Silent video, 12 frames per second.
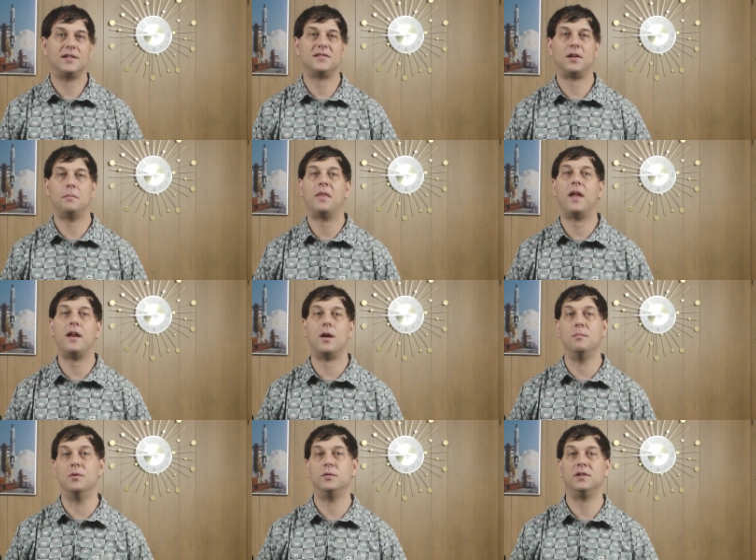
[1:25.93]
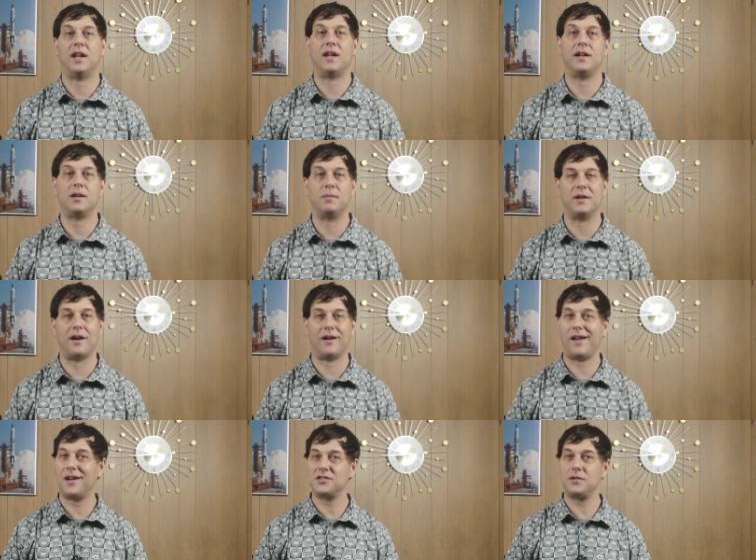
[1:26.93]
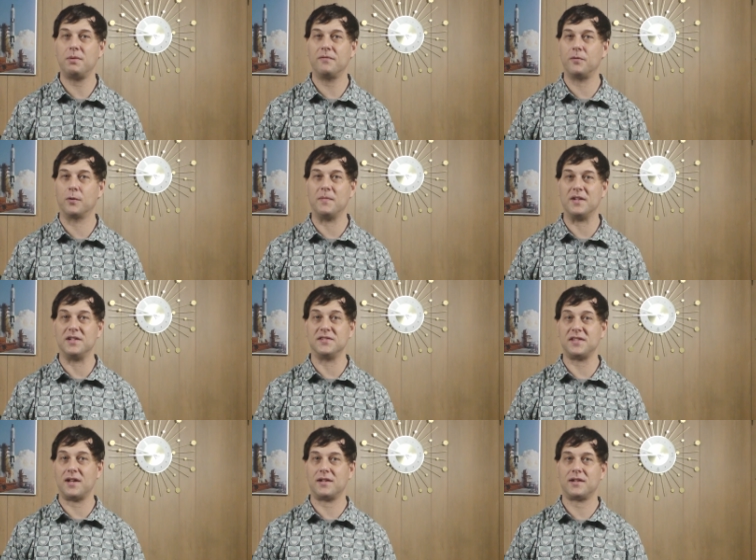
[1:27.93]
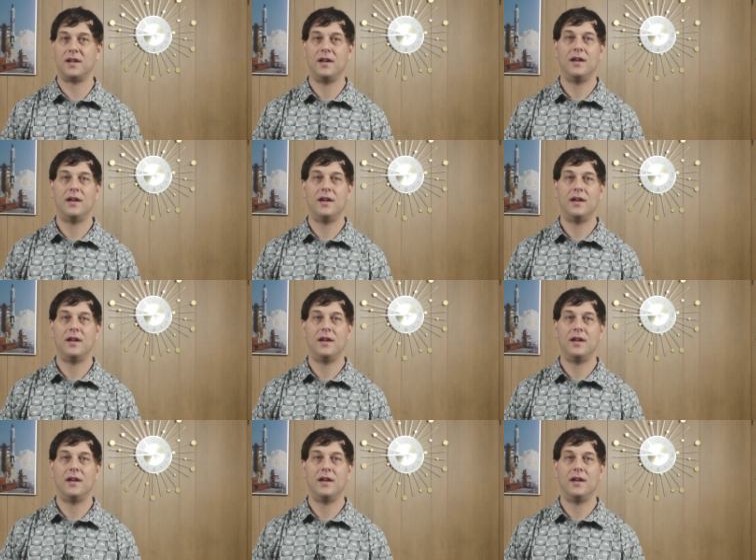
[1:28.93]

to simulate a moon landing but not actually perform the descent.